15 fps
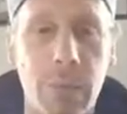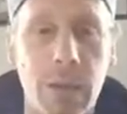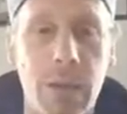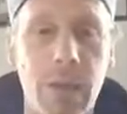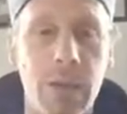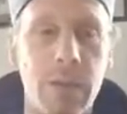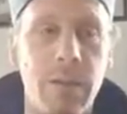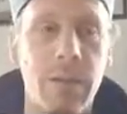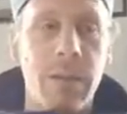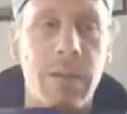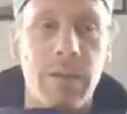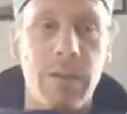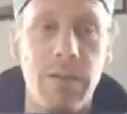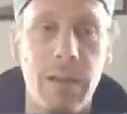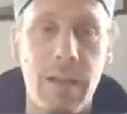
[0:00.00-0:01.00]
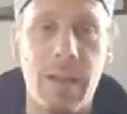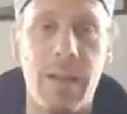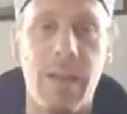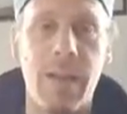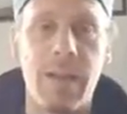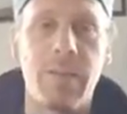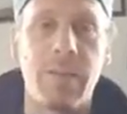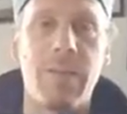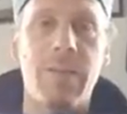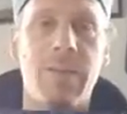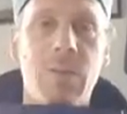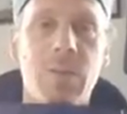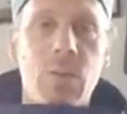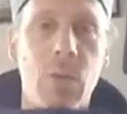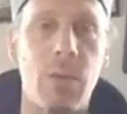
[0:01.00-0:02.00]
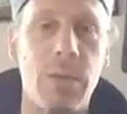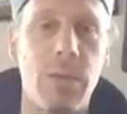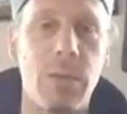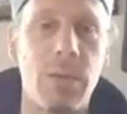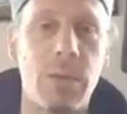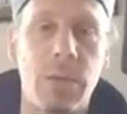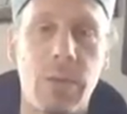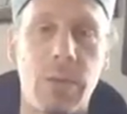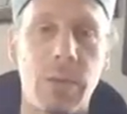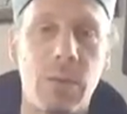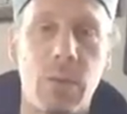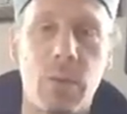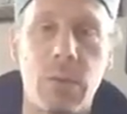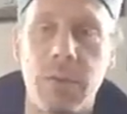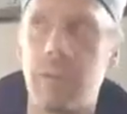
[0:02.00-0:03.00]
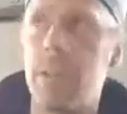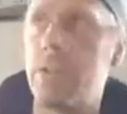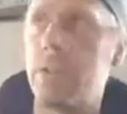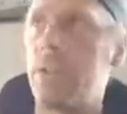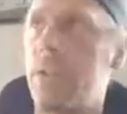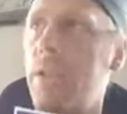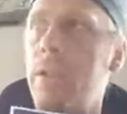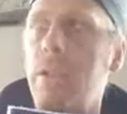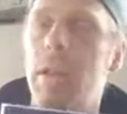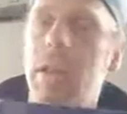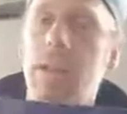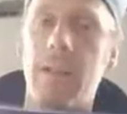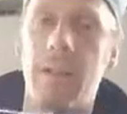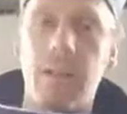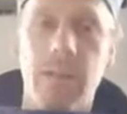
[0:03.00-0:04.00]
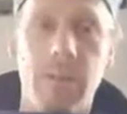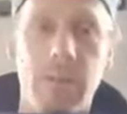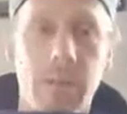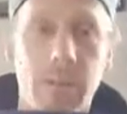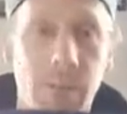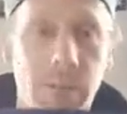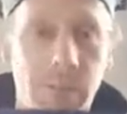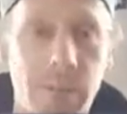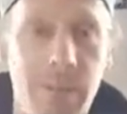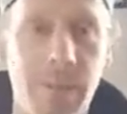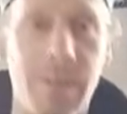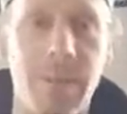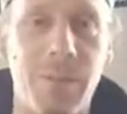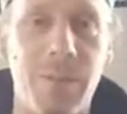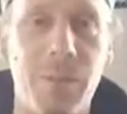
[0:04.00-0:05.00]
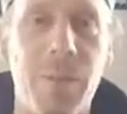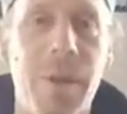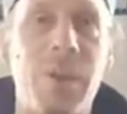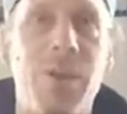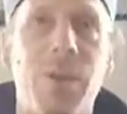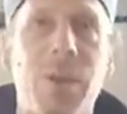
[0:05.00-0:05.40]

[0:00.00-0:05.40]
me, again, this is no English, there's no translation in it. And the second major